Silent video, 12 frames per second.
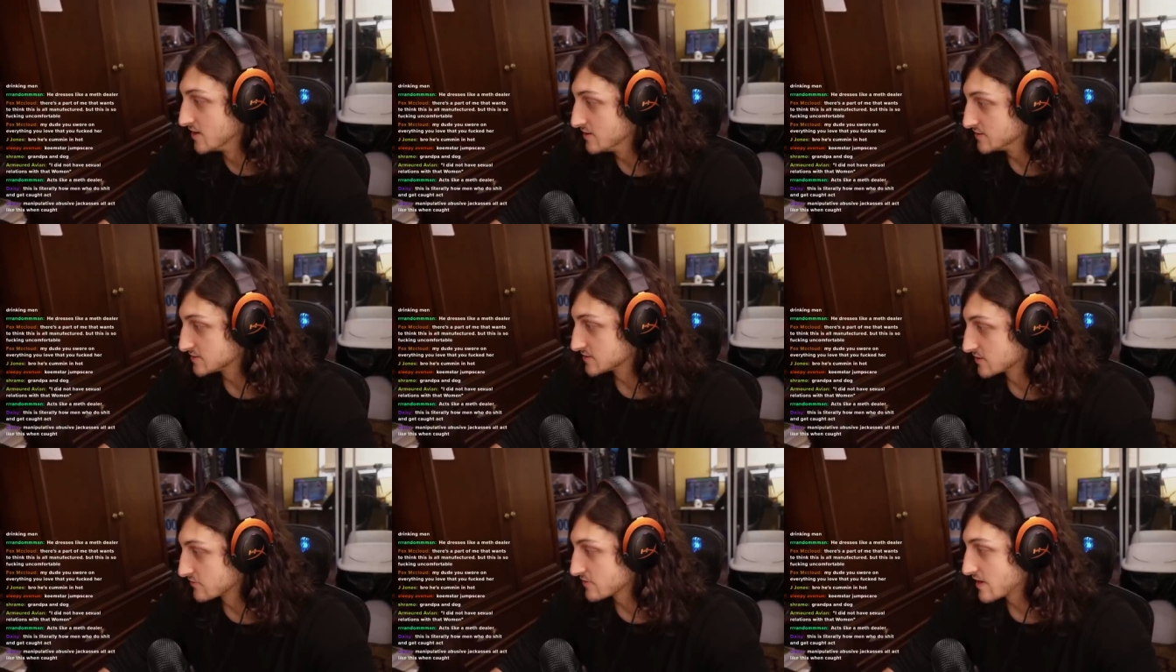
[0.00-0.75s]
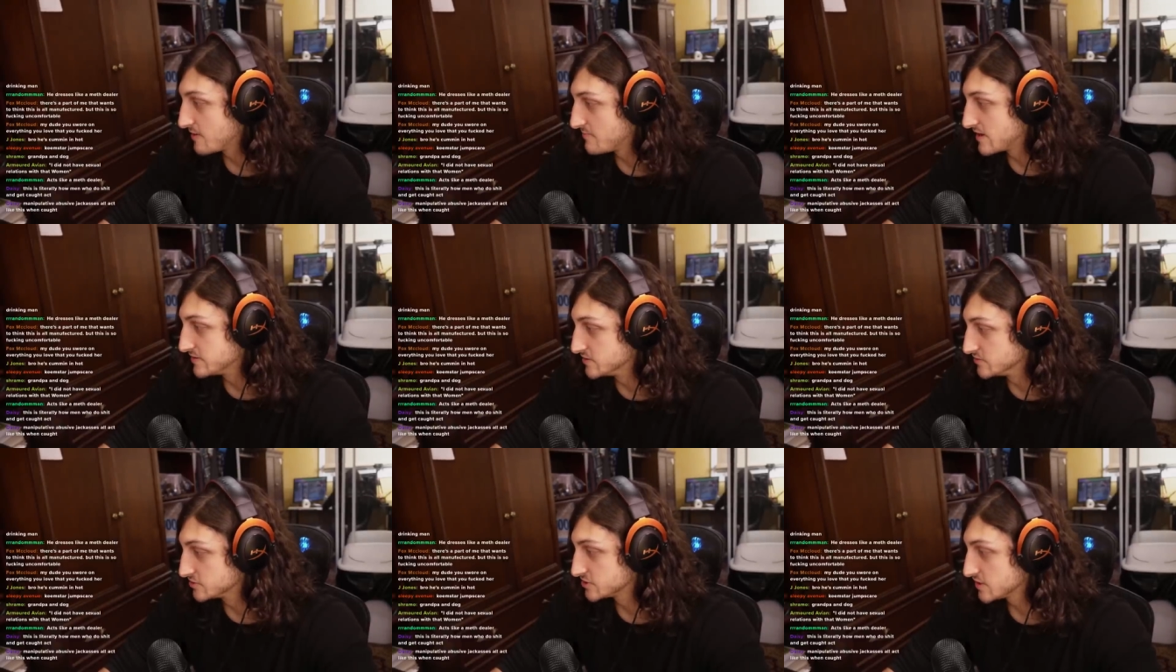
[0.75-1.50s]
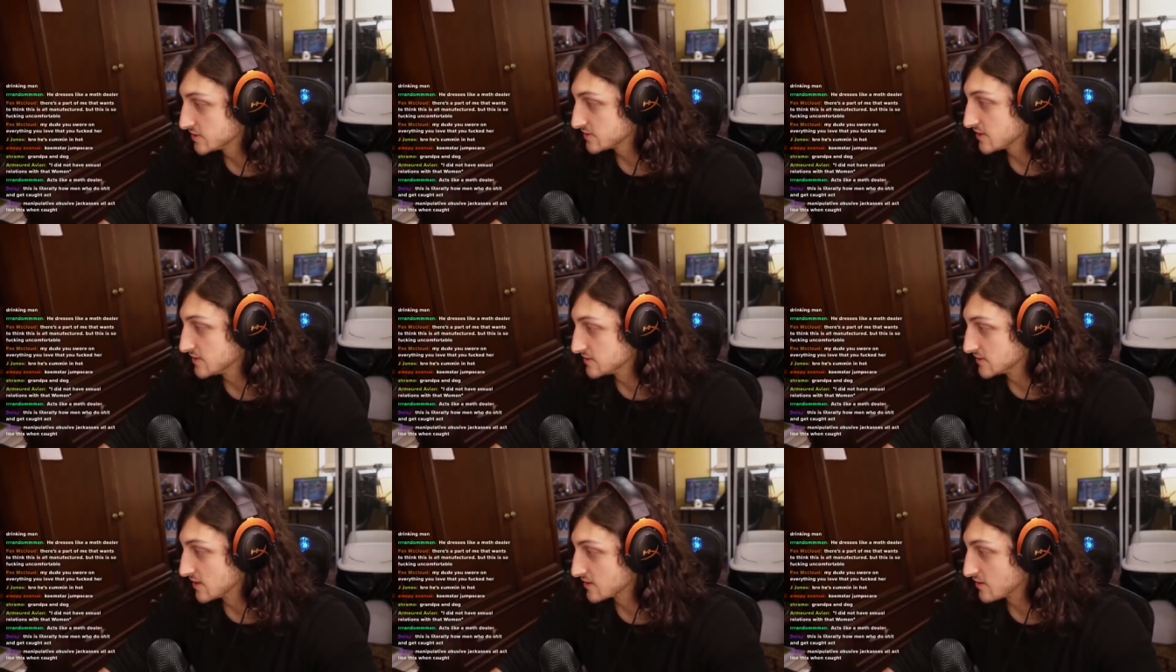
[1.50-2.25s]
This is literally how men do shit and
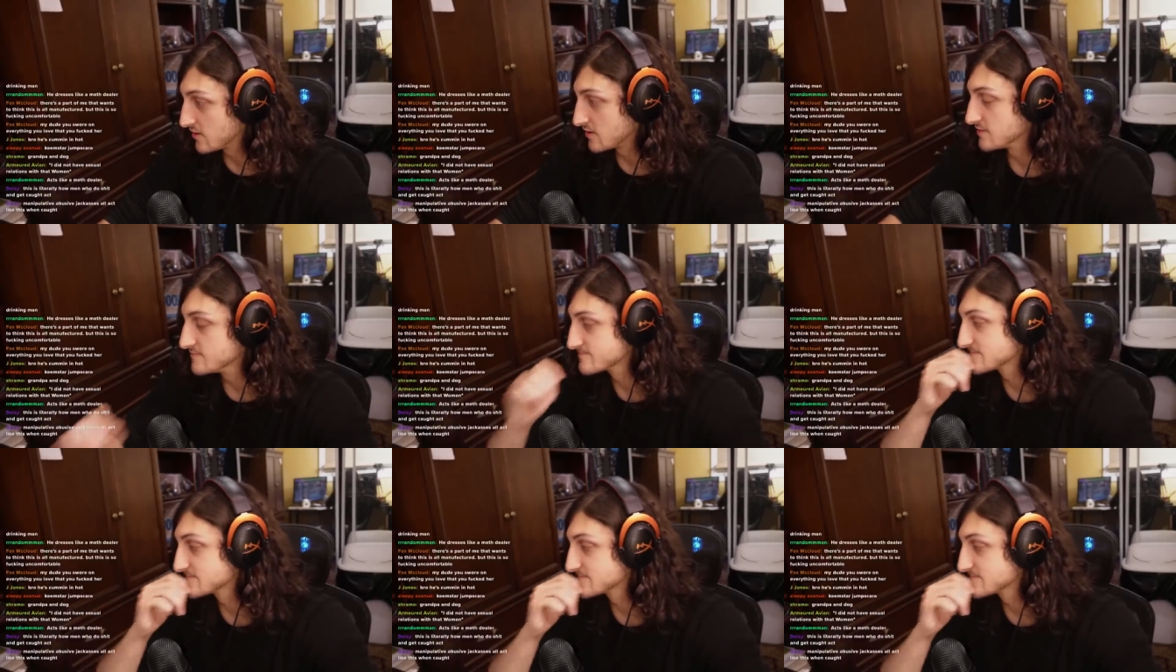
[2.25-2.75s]
get caught.